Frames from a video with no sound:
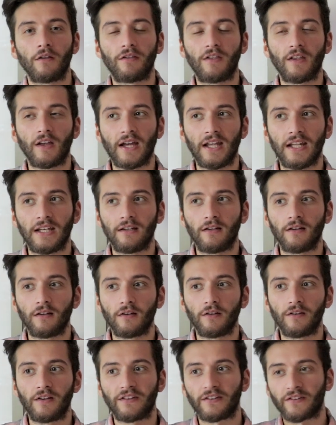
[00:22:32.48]
then
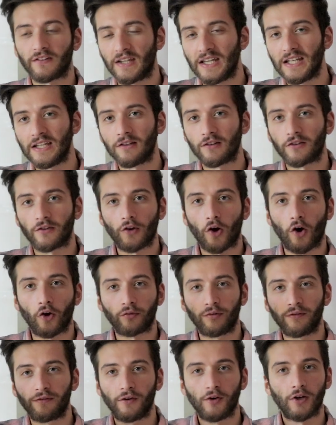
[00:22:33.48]
the skin
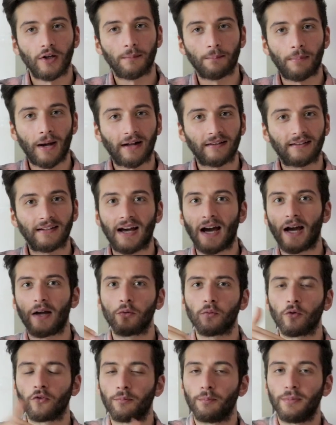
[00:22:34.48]
starts reverting back to how
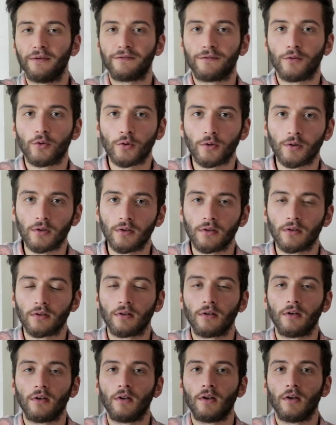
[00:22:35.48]
it was before.
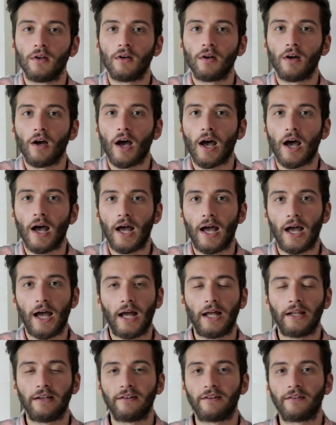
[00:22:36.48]

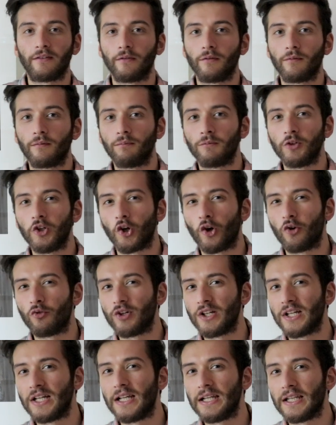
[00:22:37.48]
And, you know,
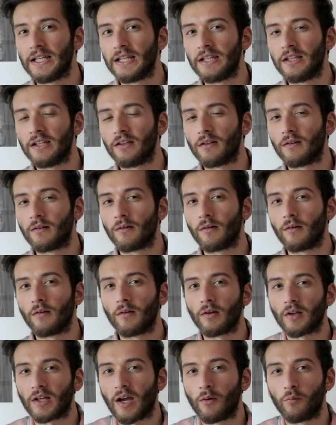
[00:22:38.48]
really,
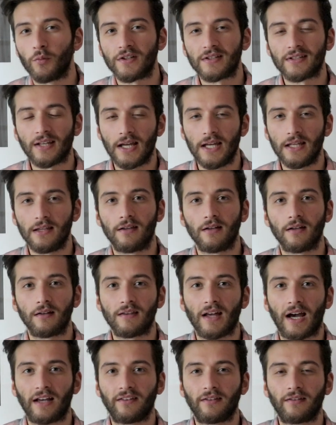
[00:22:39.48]
can we say that
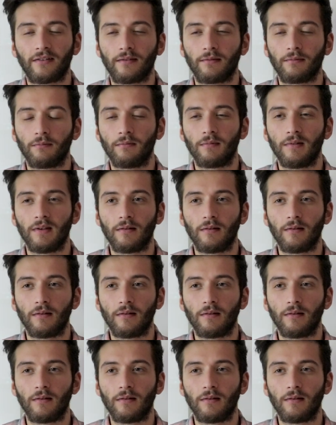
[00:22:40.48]
that's